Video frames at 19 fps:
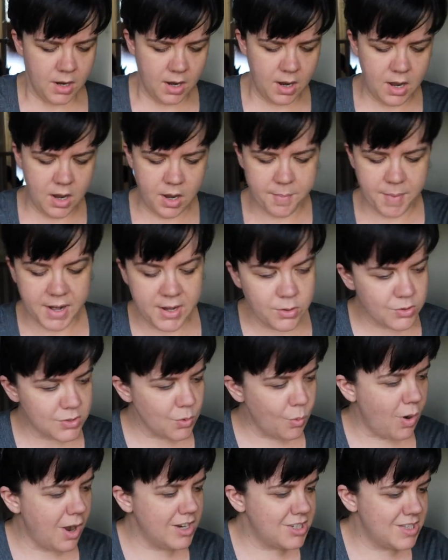I used
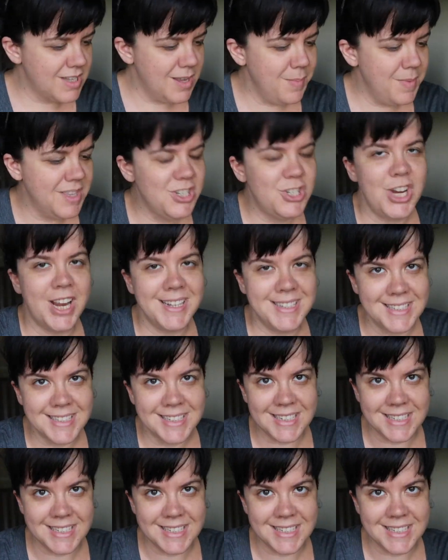to watch them and the Jetsons